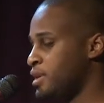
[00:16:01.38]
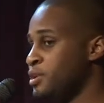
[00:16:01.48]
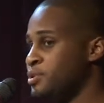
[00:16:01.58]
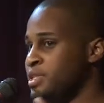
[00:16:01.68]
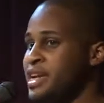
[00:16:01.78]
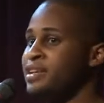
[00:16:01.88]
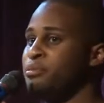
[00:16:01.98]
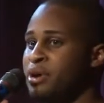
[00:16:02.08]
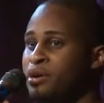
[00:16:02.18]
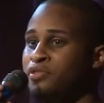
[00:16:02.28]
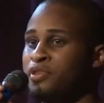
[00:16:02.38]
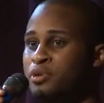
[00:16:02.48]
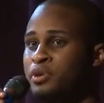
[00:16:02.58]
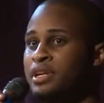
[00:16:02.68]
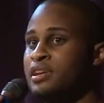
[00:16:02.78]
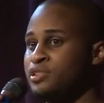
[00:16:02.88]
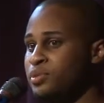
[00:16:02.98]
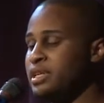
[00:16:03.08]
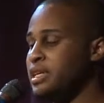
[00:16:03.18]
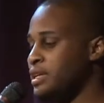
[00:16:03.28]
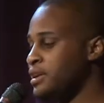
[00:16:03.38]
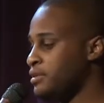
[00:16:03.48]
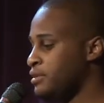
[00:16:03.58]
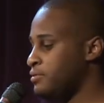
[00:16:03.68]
Understanding the power of community is really key, I think,